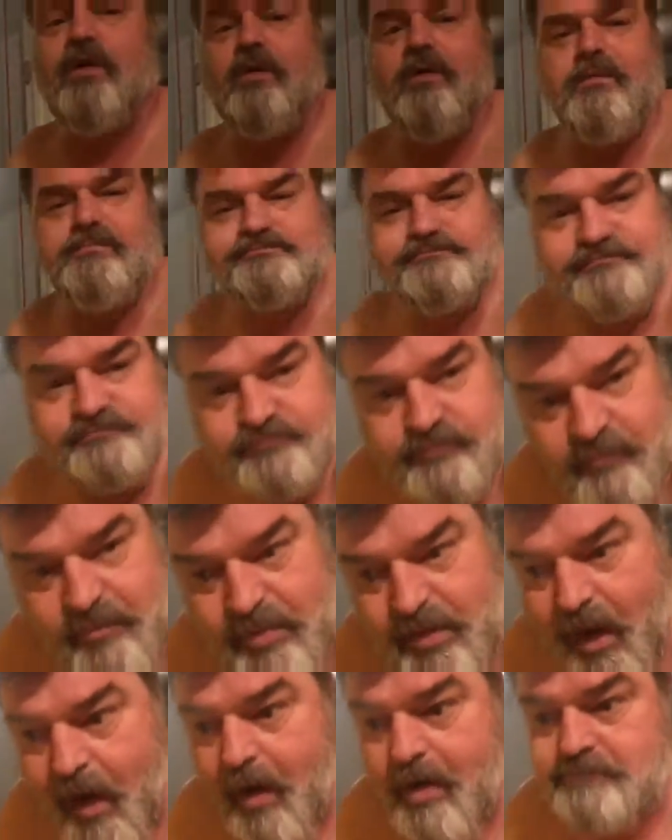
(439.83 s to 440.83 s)
God
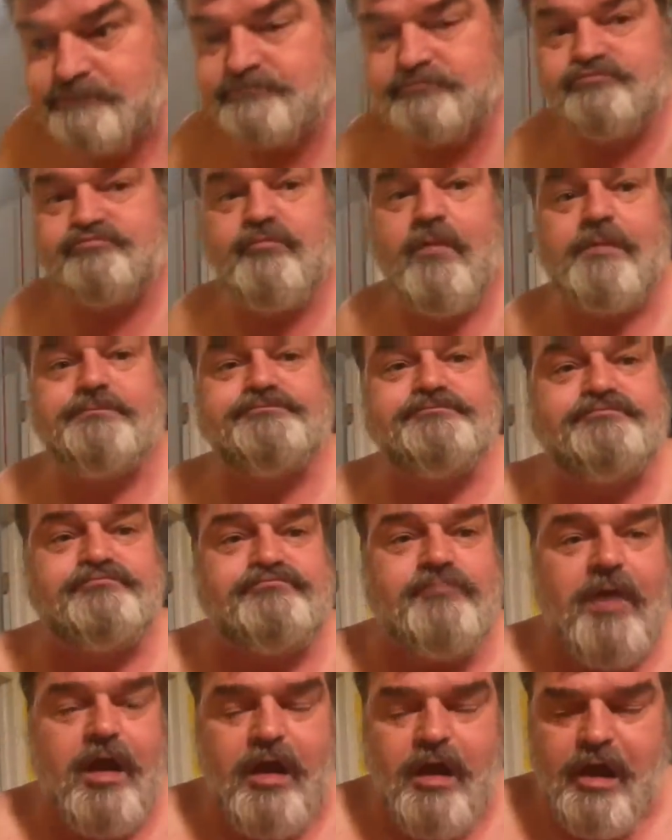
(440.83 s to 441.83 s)
is so
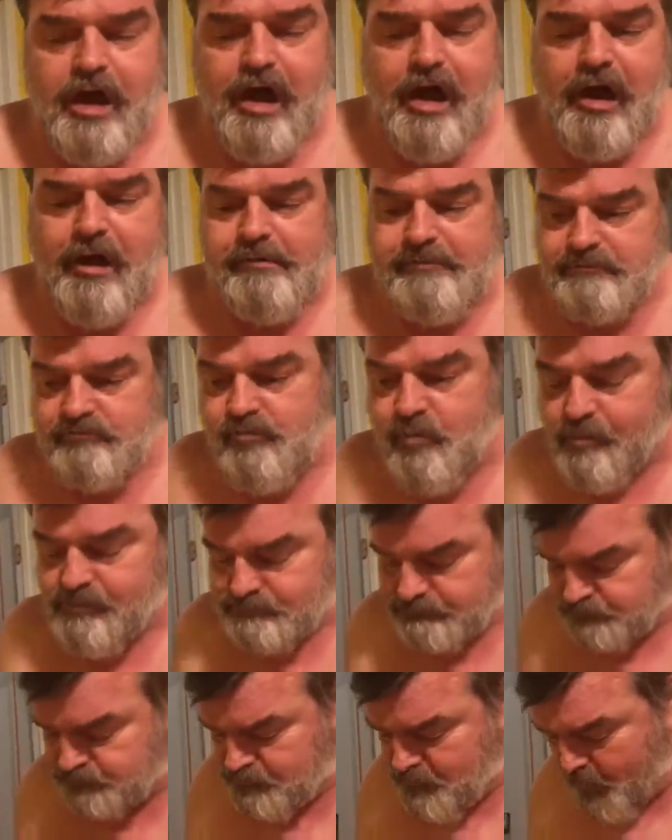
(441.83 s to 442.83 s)
satisfying and